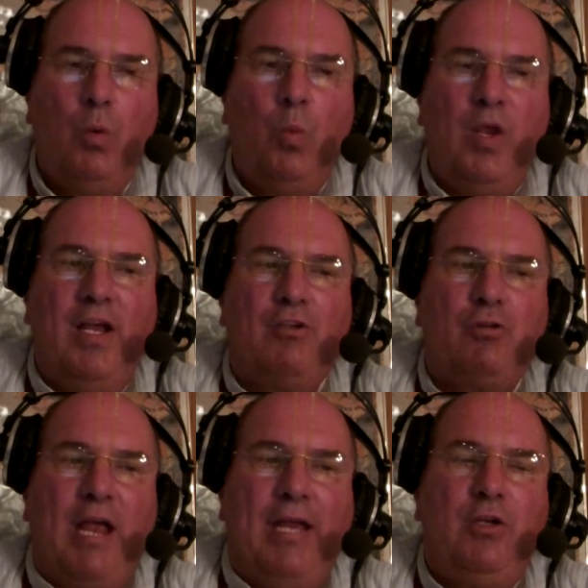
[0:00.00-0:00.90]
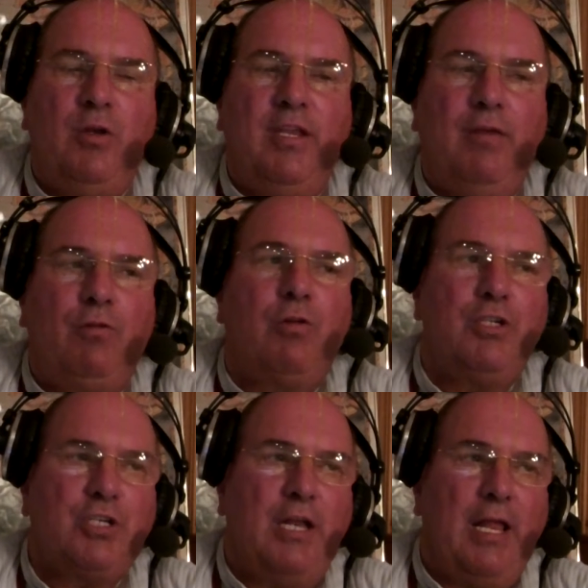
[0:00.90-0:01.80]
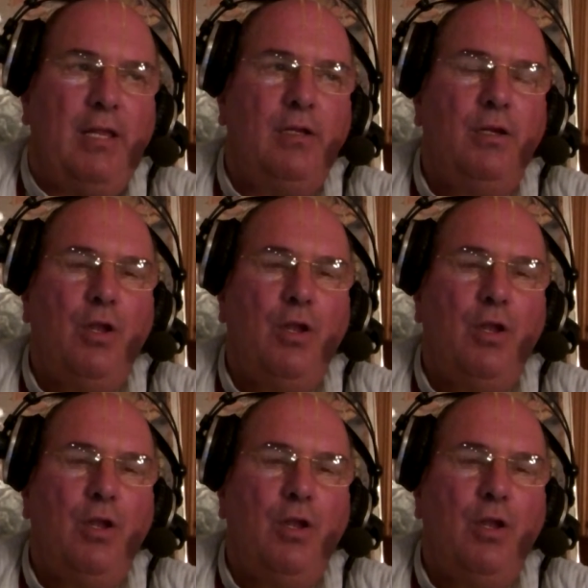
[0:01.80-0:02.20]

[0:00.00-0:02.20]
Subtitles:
We are trying to give Krishna